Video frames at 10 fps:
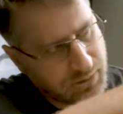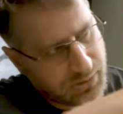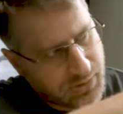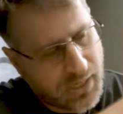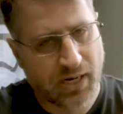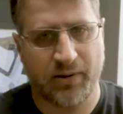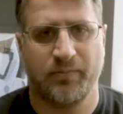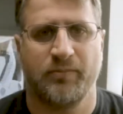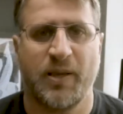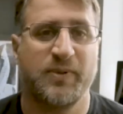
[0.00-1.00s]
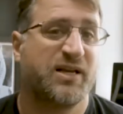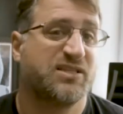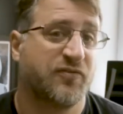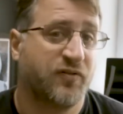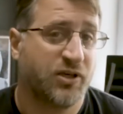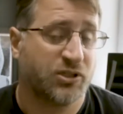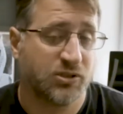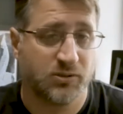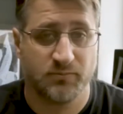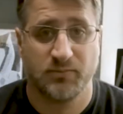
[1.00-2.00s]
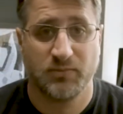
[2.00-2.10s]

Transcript: there. Maybe there is a fish.